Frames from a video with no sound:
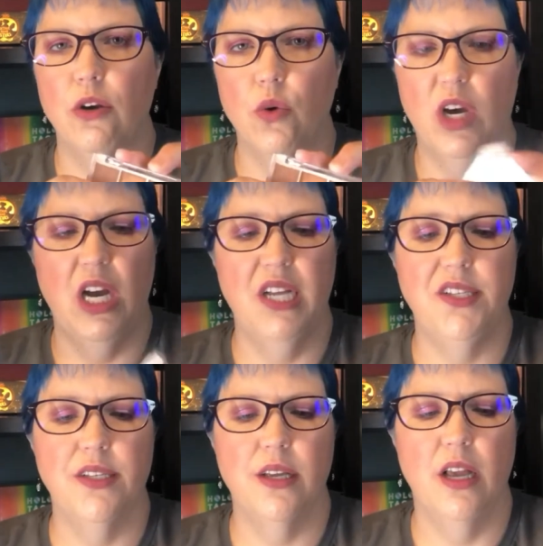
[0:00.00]

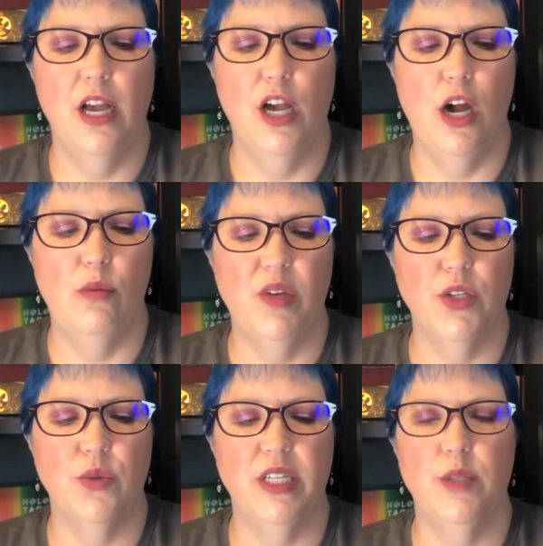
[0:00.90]
quads.
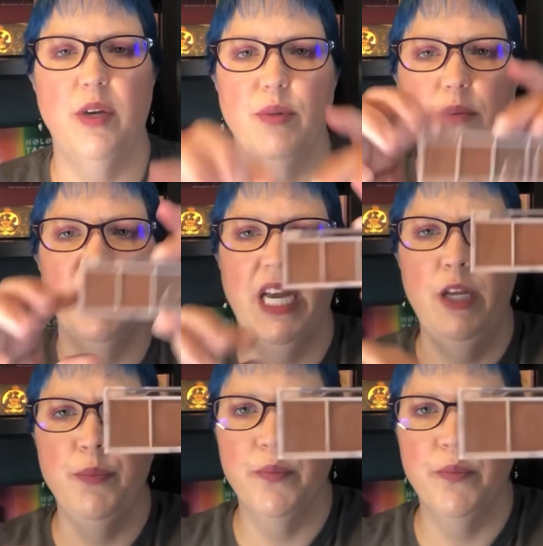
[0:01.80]
This one is Pumpkin Pie.